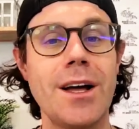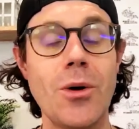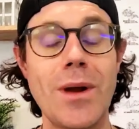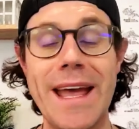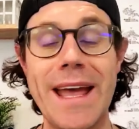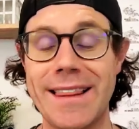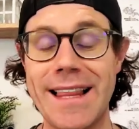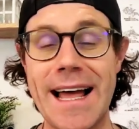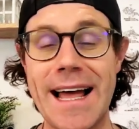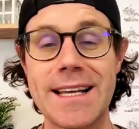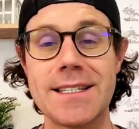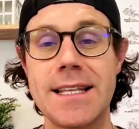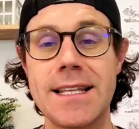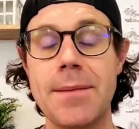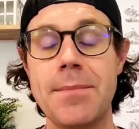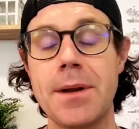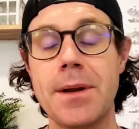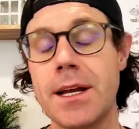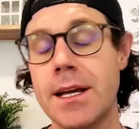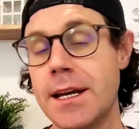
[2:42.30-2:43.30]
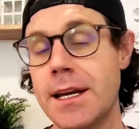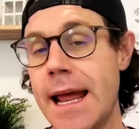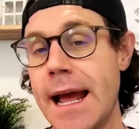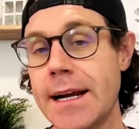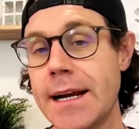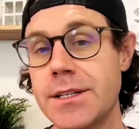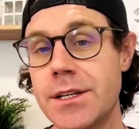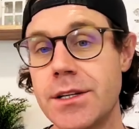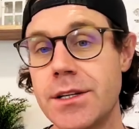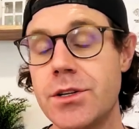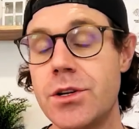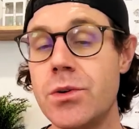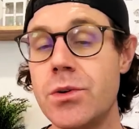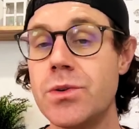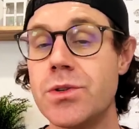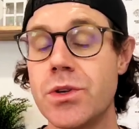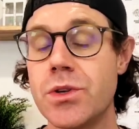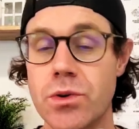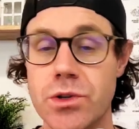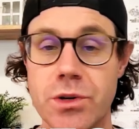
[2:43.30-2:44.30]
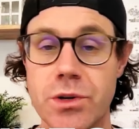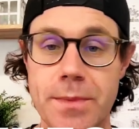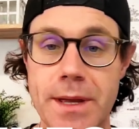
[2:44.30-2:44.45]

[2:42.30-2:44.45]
Okay, last tip connect to social